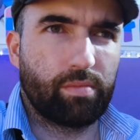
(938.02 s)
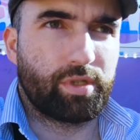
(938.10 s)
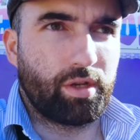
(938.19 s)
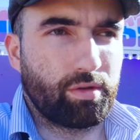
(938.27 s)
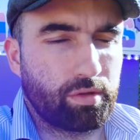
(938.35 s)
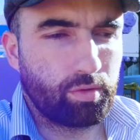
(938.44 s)

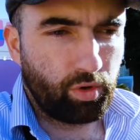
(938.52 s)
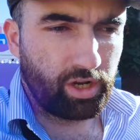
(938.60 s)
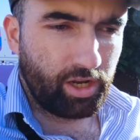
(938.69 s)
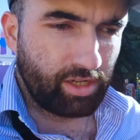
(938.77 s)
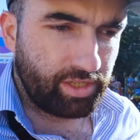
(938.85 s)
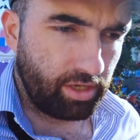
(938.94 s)
So the
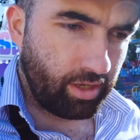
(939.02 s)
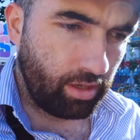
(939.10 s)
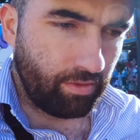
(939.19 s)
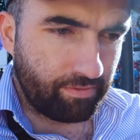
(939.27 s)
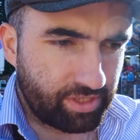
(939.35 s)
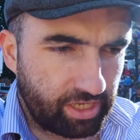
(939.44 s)
one last night
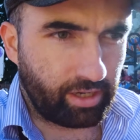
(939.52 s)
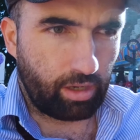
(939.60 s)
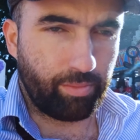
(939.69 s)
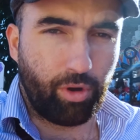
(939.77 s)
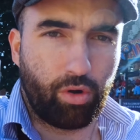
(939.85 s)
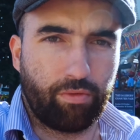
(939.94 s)
of
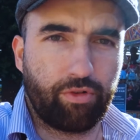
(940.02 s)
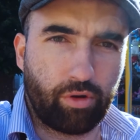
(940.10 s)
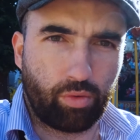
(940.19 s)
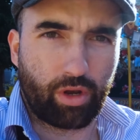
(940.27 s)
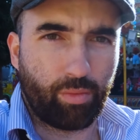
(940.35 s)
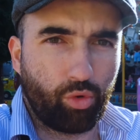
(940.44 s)
setup of
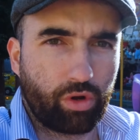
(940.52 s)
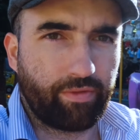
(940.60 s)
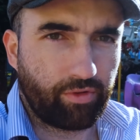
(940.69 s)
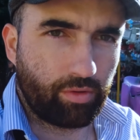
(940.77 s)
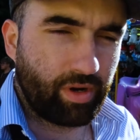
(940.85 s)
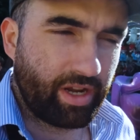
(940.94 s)
what I'm
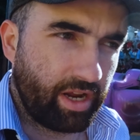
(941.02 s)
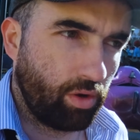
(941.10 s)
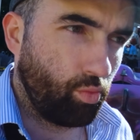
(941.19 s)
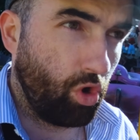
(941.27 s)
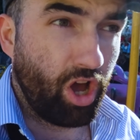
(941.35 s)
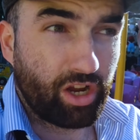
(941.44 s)
walking through right
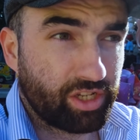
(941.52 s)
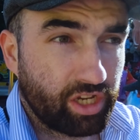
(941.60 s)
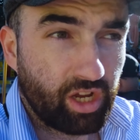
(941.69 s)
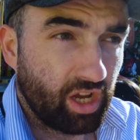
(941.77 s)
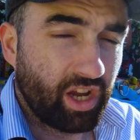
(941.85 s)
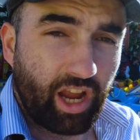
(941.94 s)
now
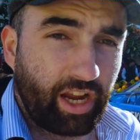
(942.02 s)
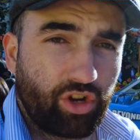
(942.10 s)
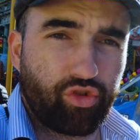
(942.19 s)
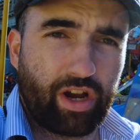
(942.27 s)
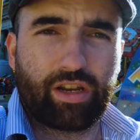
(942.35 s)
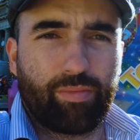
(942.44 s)
worked
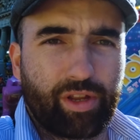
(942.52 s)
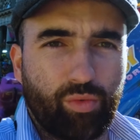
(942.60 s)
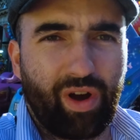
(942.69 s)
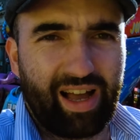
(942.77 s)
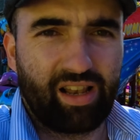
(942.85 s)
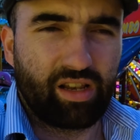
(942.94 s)
incredibly
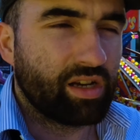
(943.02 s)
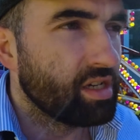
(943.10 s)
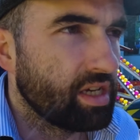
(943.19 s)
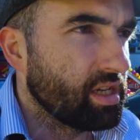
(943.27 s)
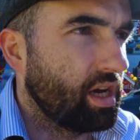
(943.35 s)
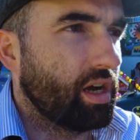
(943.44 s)
well.
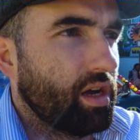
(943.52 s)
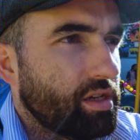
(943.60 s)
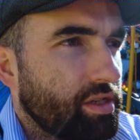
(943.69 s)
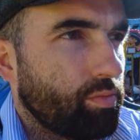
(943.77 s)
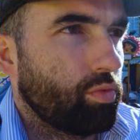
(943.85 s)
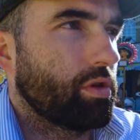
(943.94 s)

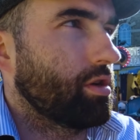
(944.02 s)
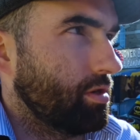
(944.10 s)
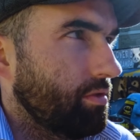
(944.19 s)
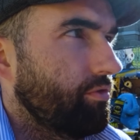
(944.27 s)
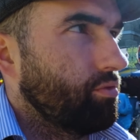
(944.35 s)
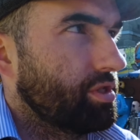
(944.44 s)
I didn't
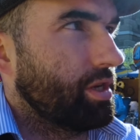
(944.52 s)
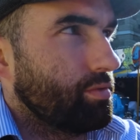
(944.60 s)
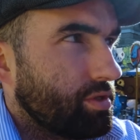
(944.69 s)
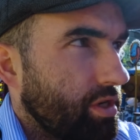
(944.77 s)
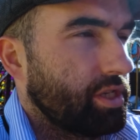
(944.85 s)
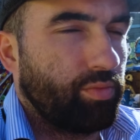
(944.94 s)
look at the full
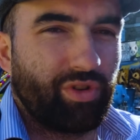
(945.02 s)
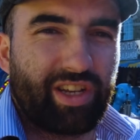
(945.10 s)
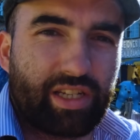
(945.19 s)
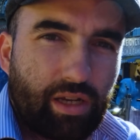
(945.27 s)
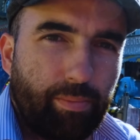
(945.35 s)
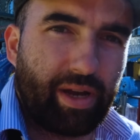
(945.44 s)
signal because I didn't want
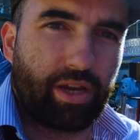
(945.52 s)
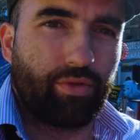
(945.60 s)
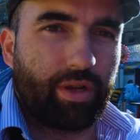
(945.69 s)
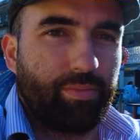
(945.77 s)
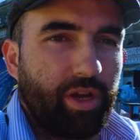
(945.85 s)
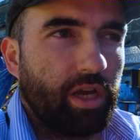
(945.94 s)
to eat up
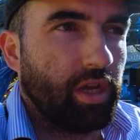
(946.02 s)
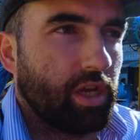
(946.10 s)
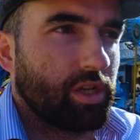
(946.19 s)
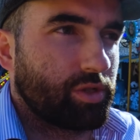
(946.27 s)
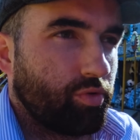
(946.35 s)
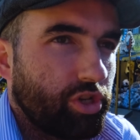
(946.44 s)
battery, but
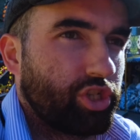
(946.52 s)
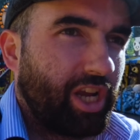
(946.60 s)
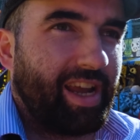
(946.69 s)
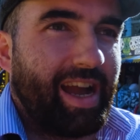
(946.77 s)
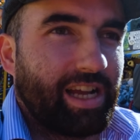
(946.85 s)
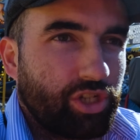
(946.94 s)
just wanted to
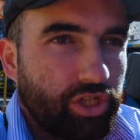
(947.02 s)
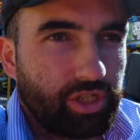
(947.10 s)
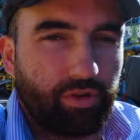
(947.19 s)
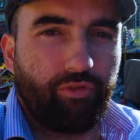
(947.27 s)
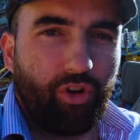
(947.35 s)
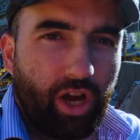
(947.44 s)
check it actually
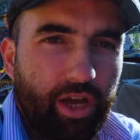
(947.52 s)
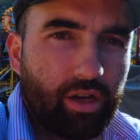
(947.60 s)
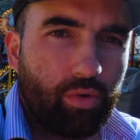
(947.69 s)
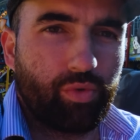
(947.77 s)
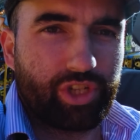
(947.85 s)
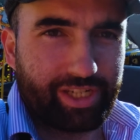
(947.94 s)
did
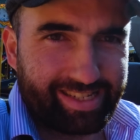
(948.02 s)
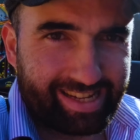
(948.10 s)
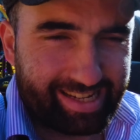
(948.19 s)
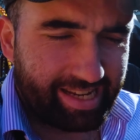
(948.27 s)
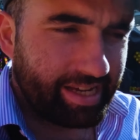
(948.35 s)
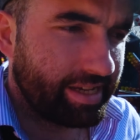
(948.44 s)
fire, which it
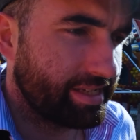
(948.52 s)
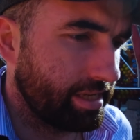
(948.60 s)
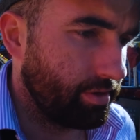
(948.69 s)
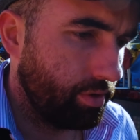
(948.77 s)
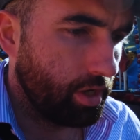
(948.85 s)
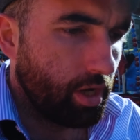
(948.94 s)
did.
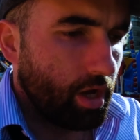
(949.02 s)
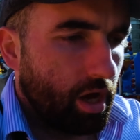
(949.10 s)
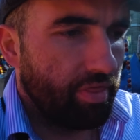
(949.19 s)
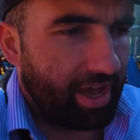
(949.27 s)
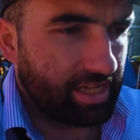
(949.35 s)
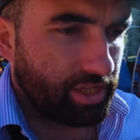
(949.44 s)
So
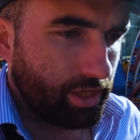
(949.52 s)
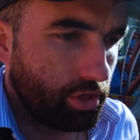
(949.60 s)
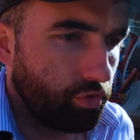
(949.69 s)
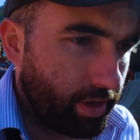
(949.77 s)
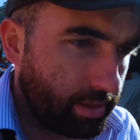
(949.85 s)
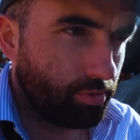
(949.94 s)
that's
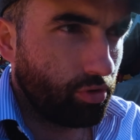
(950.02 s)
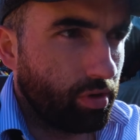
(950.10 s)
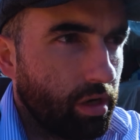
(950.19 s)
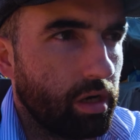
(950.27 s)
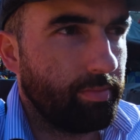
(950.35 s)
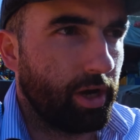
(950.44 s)

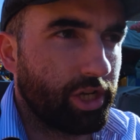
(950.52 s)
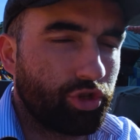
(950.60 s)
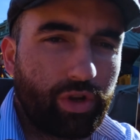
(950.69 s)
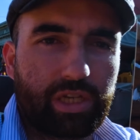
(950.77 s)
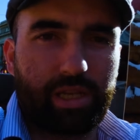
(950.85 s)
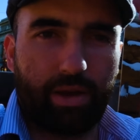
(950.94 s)
incredible. My
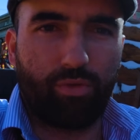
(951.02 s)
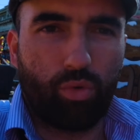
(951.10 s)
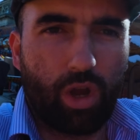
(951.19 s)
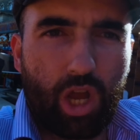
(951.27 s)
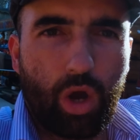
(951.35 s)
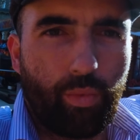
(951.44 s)
stress
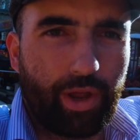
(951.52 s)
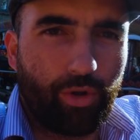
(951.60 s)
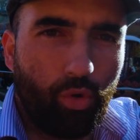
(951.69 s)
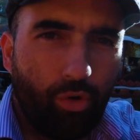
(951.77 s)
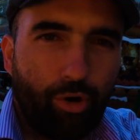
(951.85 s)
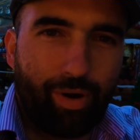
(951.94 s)
level went
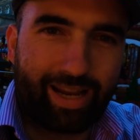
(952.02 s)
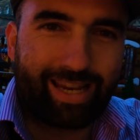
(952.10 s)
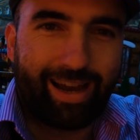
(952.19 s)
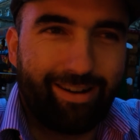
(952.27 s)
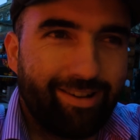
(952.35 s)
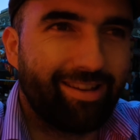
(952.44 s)
all the way
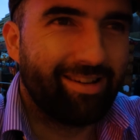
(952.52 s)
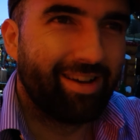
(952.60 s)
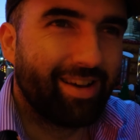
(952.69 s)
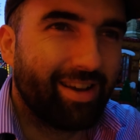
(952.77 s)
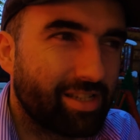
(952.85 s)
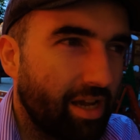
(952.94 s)
down.
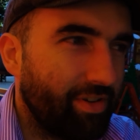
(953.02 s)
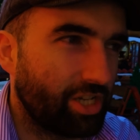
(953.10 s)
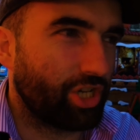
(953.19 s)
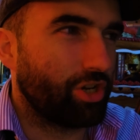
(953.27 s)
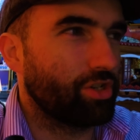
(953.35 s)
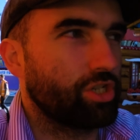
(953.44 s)
So I've
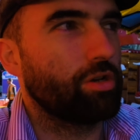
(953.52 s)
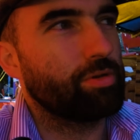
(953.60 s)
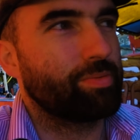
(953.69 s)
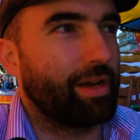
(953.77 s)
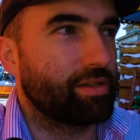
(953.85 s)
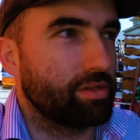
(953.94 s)
actually got two
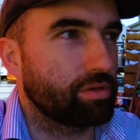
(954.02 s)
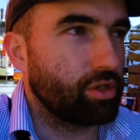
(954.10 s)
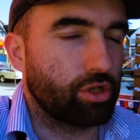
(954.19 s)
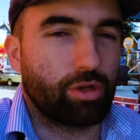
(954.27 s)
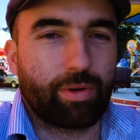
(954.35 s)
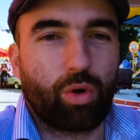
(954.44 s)

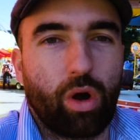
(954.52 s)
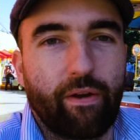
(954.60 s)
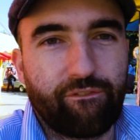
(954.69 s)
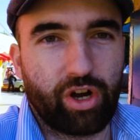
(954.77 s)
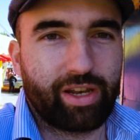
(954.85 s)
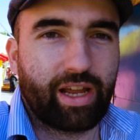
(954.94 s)
perspectives, so it should be
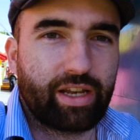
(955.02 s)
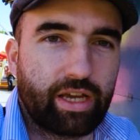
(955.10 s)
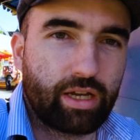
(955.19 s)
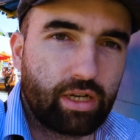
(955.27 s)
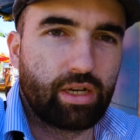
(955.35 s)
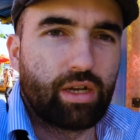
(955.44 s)
quite a fun edit.